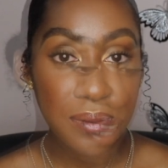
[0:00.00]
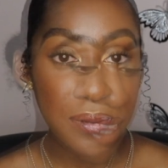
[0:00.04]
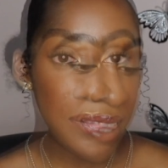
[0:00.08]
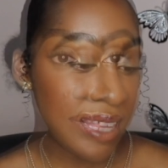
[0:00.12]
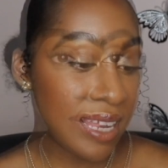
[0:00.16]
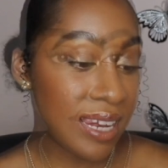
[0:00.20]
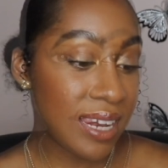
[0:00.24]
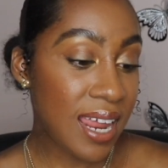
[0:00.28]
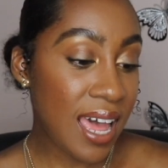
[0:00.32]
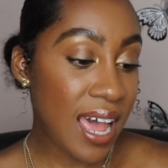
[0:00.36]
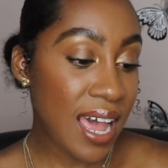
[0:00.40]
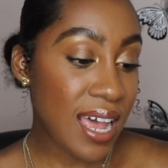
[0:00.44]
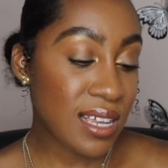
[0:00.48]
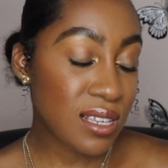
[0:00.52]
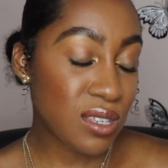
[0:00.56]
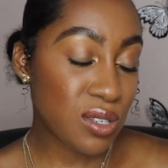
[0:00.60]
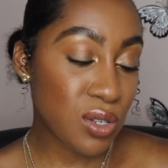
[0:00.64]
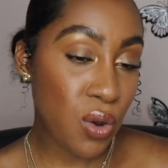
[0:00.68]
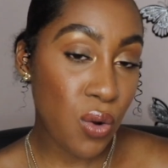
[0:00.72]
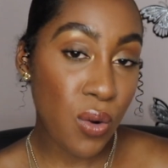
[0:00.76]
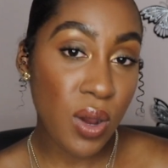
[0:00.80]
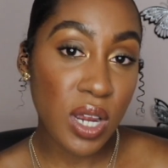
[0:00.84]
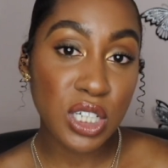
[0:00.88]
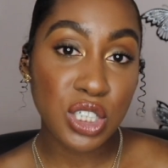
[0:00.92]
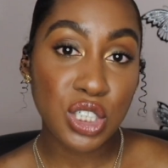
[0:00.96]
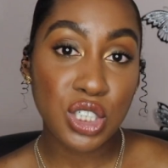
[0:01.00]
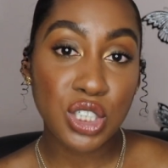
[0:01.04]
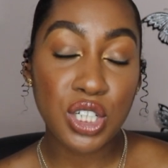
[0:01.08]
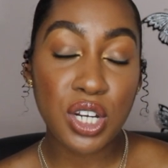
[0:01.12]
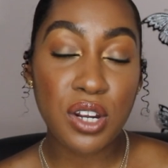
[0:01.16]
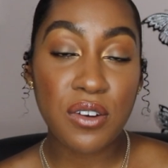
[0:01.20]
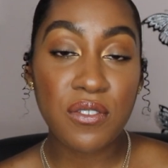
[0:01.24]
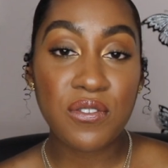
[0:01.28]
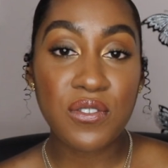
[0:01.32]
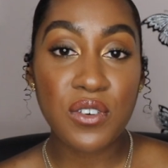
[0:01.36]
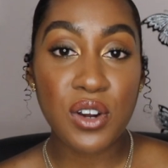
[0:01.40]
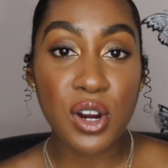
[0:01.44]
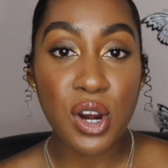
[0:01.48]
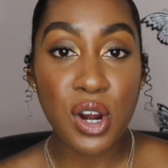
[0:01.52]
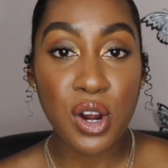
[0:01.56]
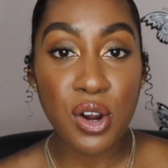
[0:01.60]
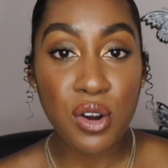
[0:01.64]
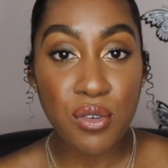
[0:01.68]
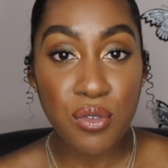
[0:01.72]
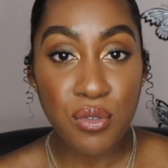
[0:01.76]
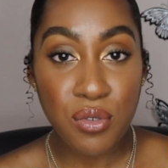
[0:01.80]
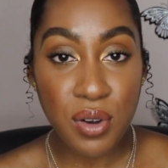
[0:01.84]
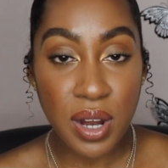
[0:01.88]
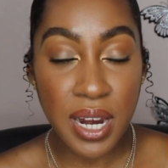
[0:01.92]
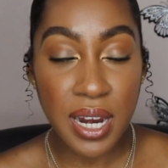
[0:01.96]
The last question for
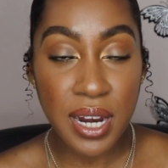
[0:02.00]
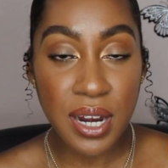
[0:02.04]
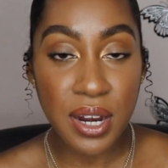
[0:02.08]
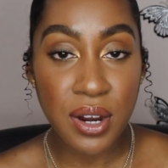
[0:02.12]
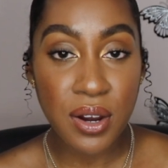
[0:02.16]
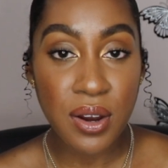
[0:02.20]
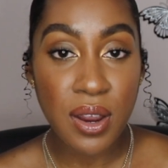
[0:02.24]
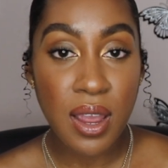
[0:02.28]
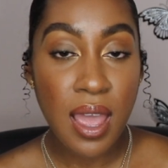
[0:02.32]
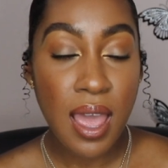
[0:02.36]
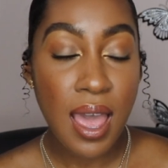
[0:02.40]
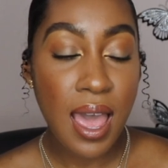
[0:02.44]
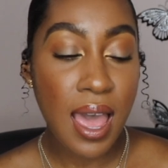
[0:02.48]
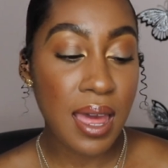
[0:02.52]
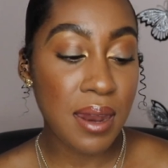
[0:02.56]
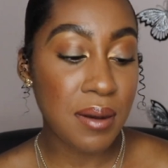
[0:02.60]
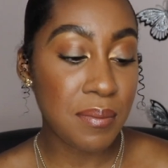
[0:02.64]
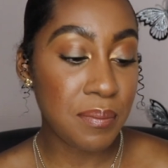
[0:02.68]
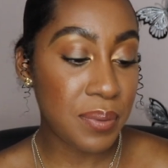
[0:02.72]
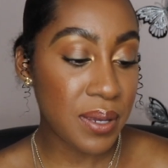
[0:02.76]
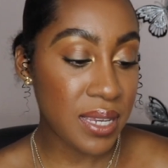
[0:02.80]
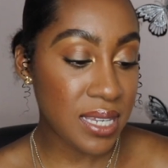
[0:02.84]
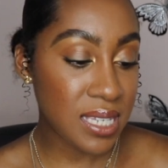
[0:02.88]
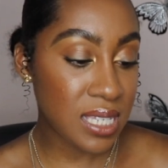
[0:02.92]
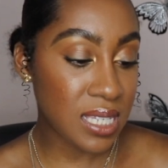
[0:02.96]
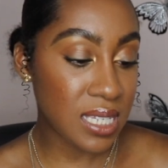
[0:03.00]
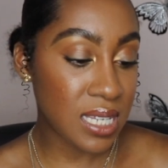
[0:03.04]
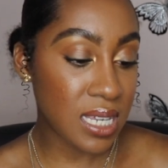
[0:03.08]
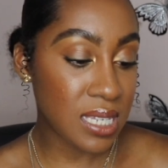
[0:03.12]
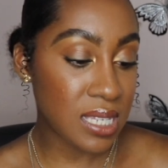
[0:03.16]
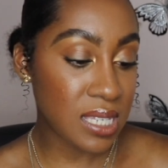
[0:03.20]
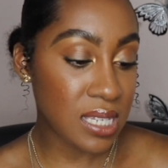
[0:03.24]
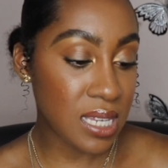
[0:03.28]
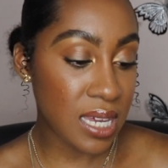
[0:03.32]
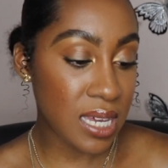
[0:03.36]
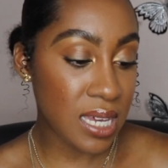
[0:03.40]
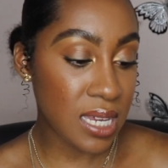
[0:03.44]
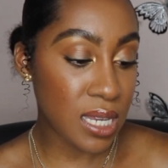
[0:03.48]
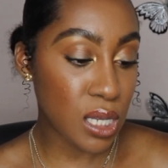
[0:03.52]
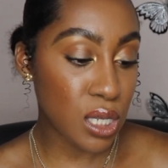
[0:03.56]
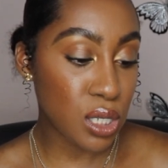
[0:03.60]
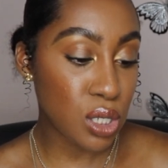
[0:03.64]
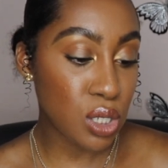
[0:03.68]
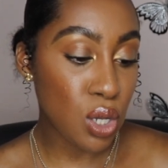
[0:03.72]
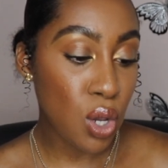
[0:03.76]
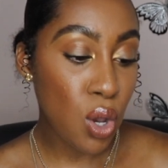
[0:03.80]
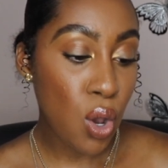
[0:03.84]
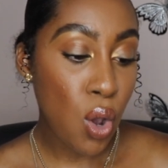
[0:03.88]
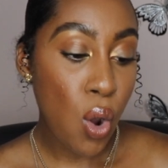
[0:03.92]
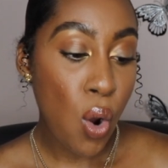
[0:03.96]
career and business
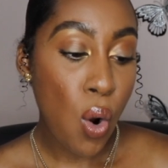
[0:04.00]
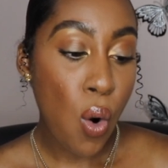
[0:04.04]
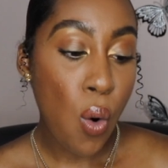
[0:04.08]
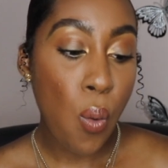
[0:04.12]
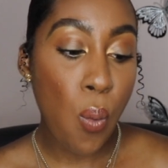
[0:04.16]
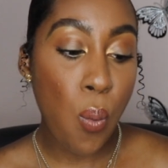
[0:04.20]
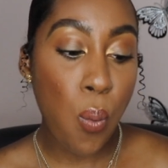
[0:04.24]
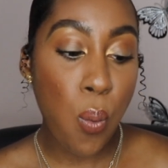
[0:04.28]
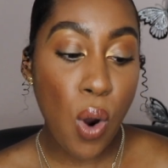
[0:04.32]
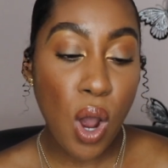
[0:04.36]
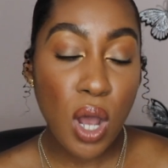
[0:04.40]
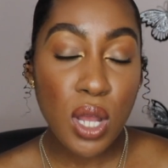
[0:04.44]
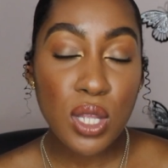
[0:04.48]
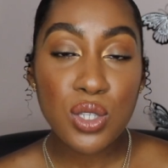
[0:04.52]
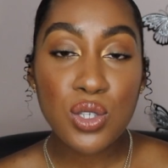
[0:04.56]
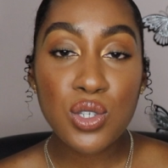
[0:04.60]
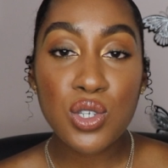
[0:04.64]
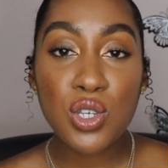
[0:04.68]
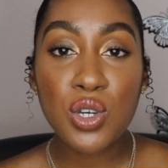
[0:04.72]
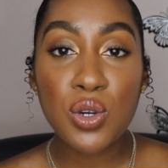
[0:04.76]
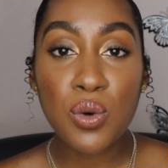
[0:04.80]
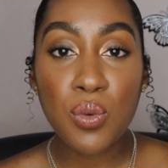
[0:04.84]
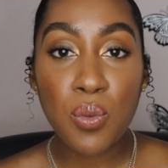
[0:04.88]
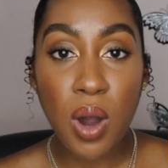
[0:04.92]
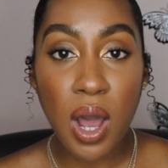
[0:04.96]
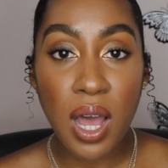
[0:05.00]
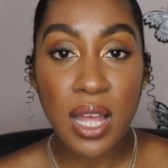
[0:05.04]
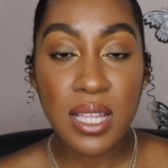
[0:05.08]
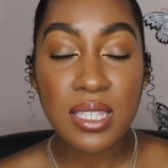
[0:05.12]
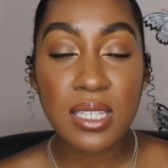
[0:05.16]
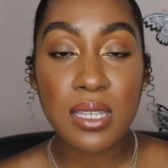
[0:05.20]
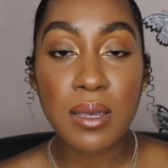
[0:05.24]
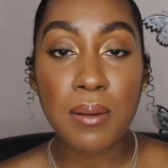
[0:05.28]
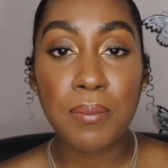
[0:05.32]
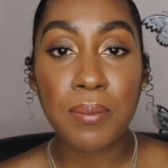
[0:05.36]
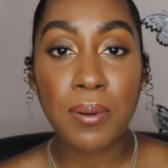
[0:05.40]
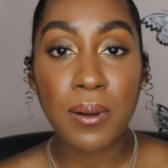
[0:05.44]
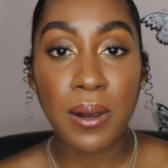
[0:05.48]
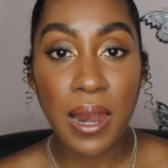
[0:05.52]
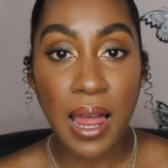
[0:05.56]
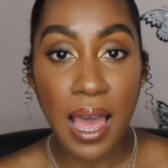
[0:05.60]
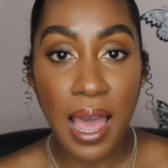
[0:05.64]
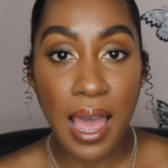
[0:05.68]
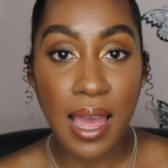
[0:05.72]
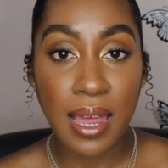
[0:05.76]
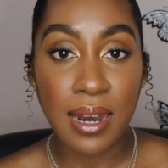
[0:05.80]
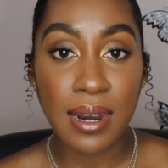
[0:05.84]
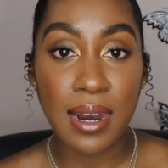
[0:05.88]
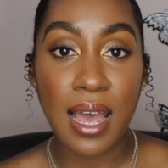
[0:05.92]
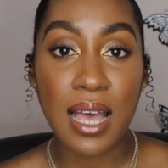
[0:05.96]
is, what do you want to
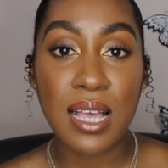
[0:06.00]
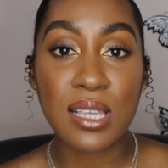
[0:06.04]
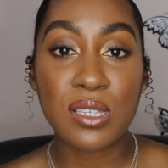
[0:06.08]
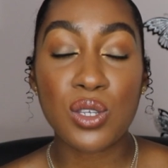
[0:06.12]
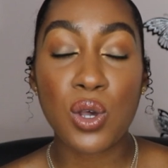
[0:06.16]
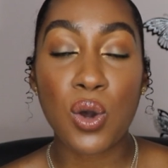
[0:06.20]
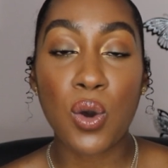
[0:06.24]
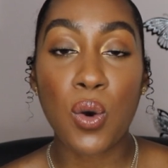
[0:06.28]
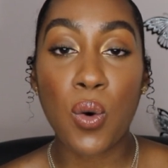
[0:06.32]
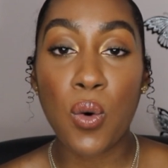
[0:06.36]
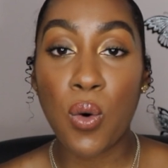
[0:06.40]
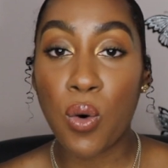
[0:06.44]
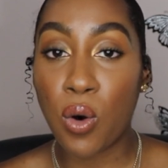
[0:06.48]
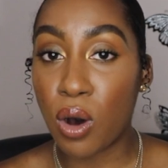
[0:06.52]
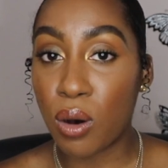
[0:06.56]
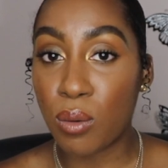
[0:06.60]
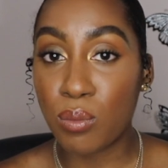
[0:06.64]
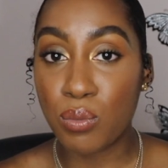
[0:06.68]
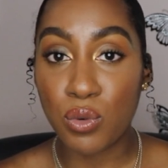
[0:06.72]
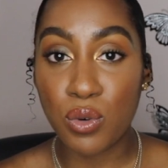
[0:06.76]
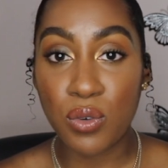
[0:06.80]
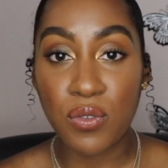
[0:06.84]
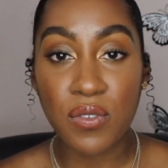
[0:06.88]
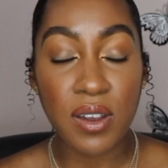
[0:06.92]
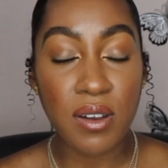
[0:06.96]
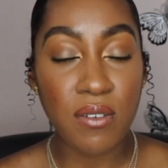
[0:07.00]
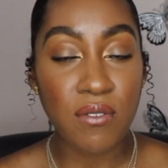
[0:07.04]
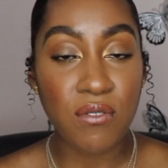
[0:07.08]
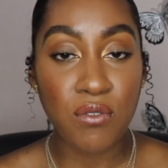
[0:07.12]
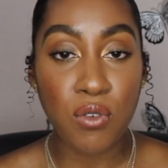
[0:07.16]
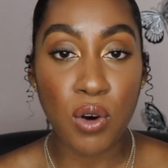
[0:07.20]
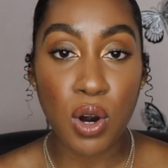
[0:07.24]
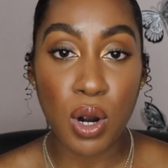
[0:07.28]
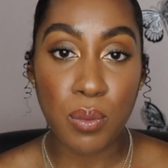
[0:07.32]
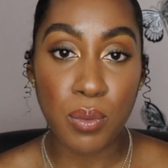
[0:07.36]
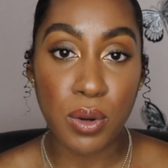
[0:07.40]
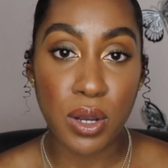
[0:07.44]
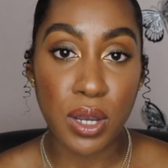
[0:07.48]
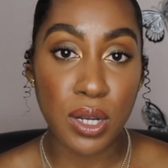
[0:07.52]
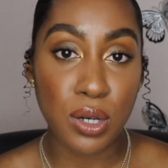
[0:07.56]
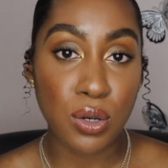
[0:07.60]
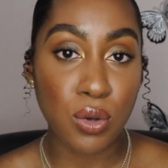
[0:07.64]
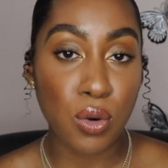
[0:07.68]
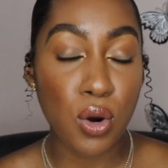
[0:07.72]
plan as a goal moving forward?